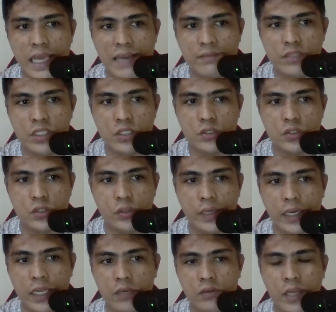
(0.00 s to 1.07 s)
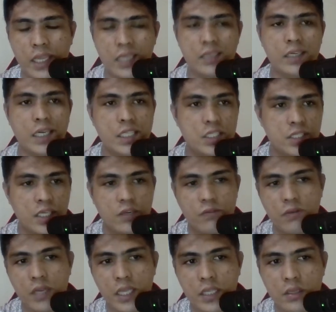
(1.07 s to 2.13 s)
they have this training right here inside
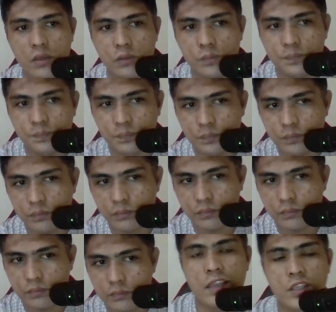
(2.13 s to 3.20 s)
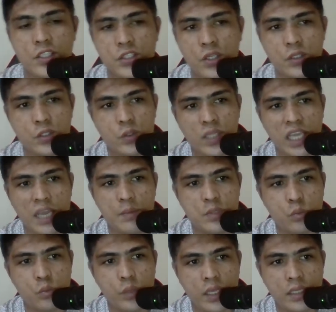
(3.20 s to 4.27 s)
of Leo and this also
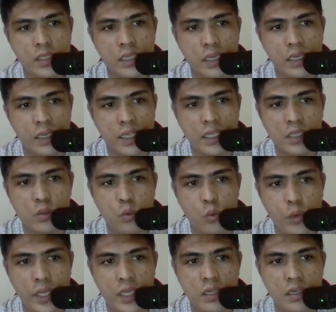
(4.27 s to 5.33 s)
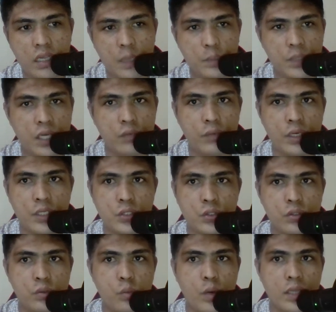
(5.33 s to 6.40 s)
comes with link wheel I'm not really
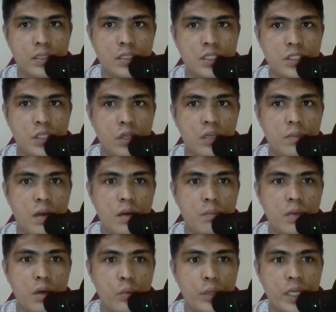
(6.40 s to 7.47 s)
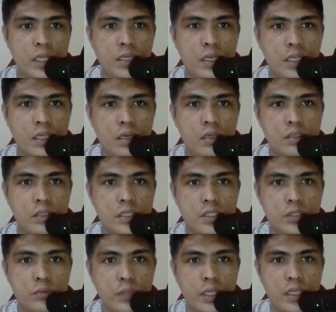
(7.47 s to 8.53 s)
sure what this is all about but when I click on
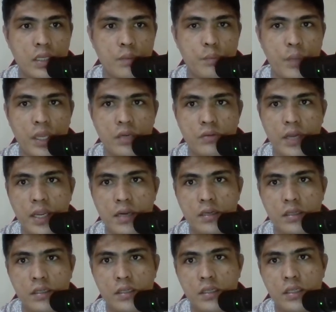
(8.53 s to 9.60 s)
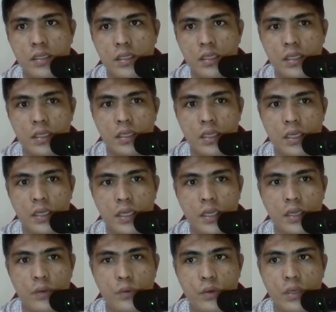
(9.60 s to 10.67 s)
this create campaign right here it
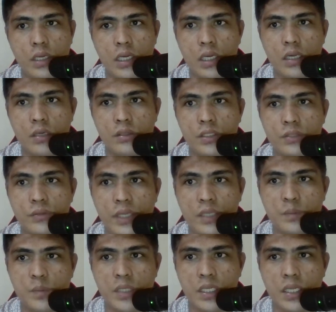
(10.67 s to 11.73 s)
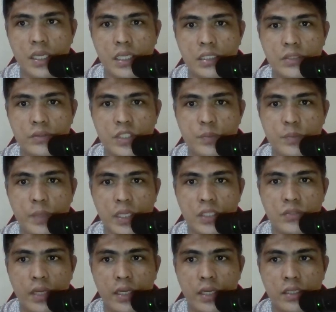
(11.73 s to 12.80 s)
uh, redirect me into this
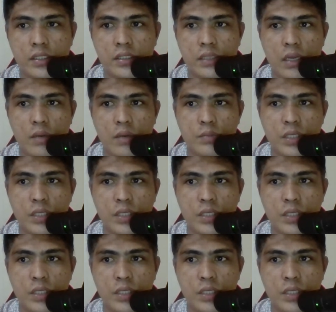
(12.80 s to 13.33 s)
page right here now